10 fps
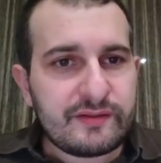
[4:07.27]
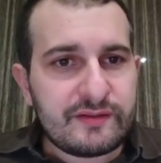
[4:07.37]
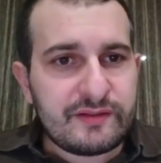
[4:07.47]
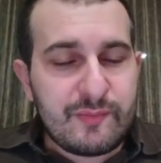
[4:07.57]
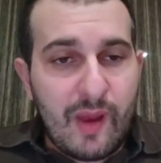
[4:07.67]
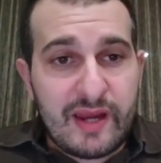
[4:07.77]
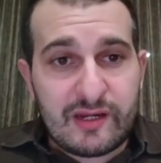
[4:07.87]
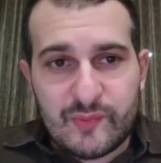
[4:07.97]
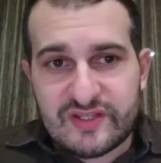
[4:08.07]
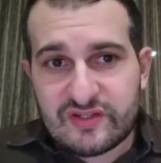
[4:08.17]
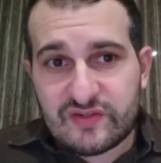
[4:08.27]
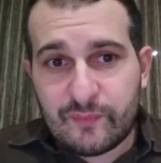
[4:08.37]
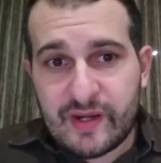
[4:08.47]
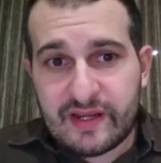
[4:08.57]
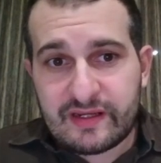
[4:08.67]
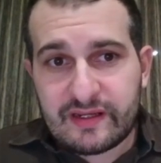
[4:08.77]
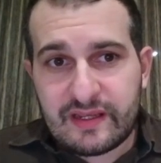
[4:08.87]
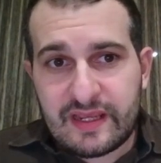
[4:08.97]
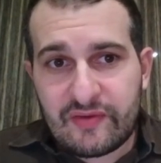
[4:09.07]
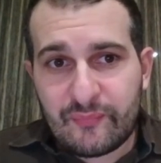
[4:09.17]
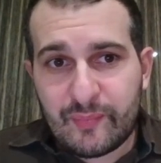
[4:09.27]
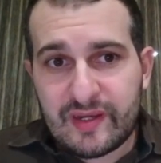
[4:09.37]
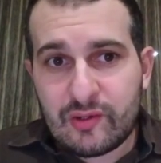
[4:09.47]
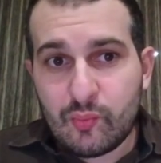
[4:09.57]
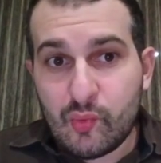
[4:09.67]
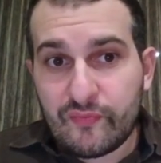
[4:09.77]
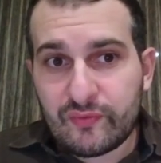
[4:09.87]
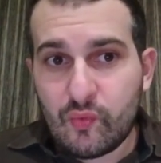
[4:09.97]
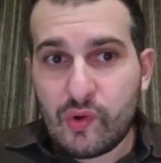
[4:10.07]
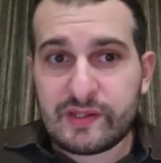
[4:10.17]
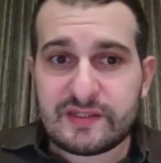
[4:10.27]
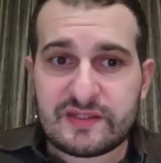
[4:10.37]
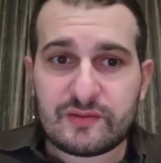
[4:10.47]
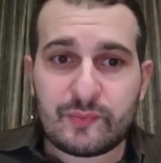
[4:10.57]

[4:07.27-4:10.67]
the minor pieces of black have been moved once,